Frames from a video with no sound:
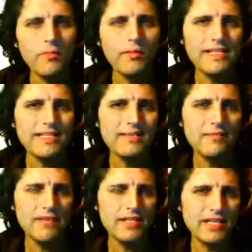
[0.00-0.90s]
Under
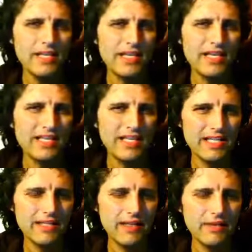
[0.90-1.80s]
President
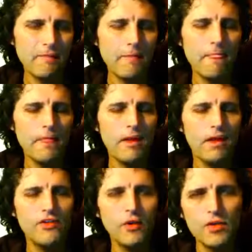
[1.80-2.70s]
Clinton,
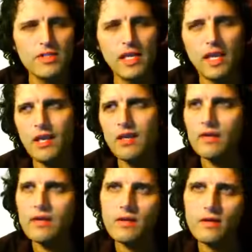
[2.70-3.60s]
there was
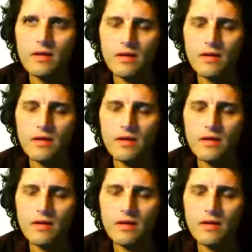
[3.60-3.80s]
a